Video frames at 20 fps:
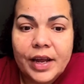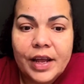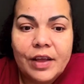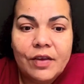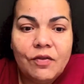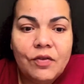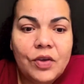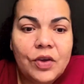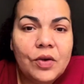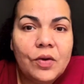
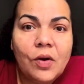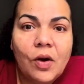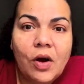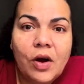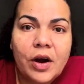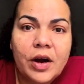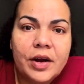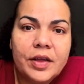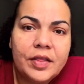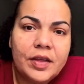If you
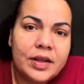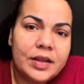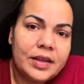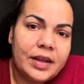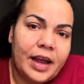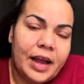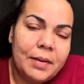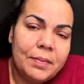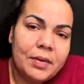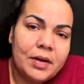are the
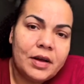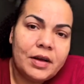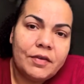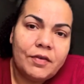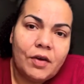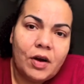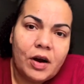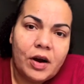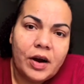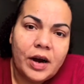type of
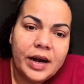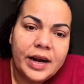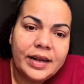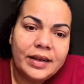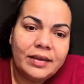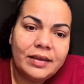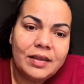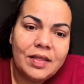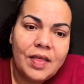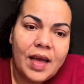
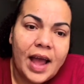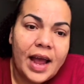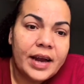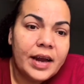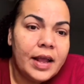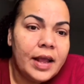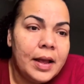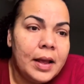artist that